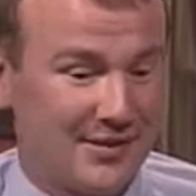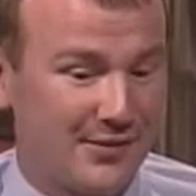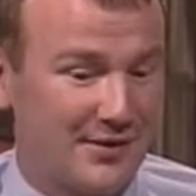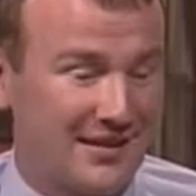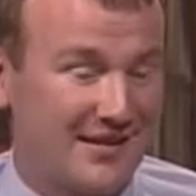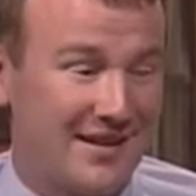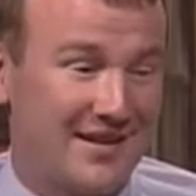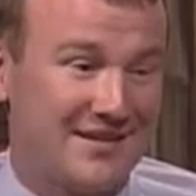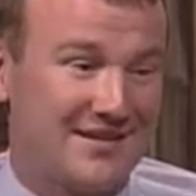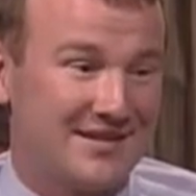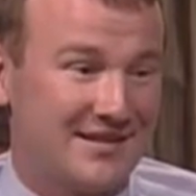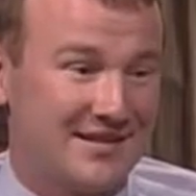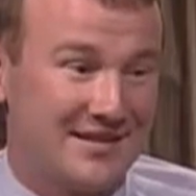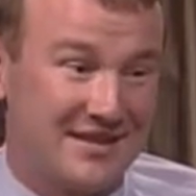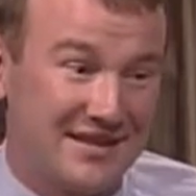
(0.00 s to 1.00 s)
then we'd like
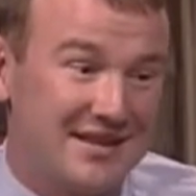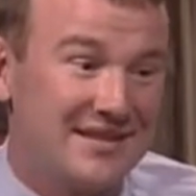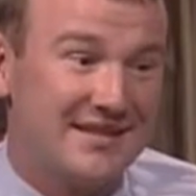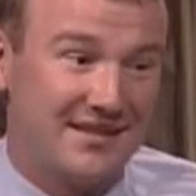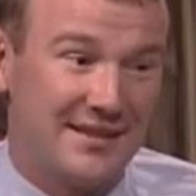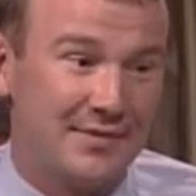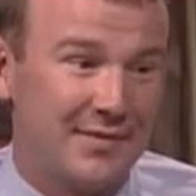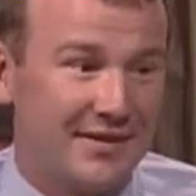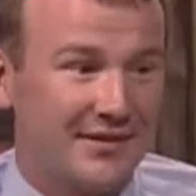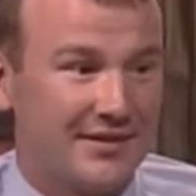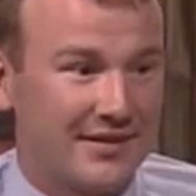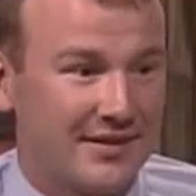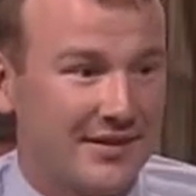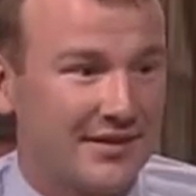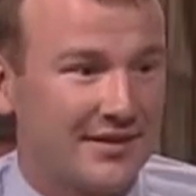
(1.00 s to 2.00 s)
to at least see them
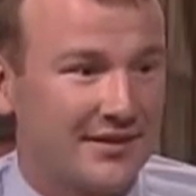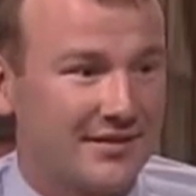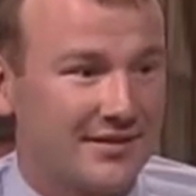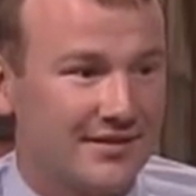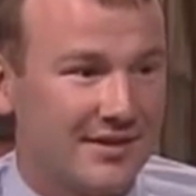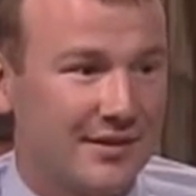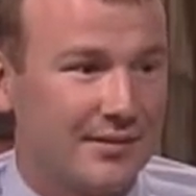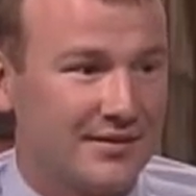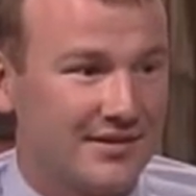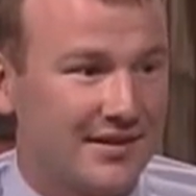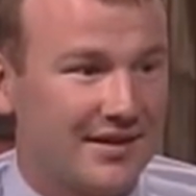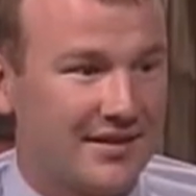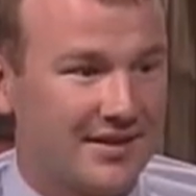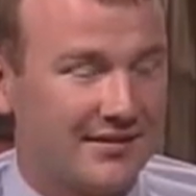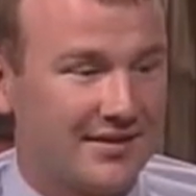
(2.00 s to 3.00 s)
every year to double
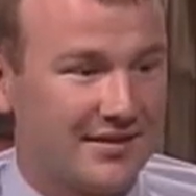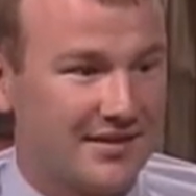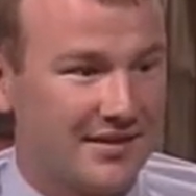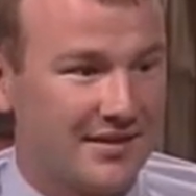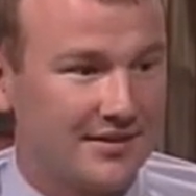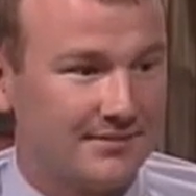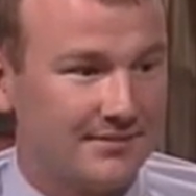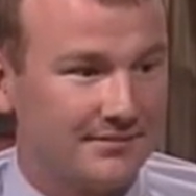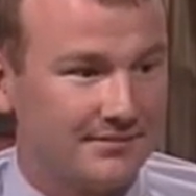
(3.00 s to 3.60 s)
check everything.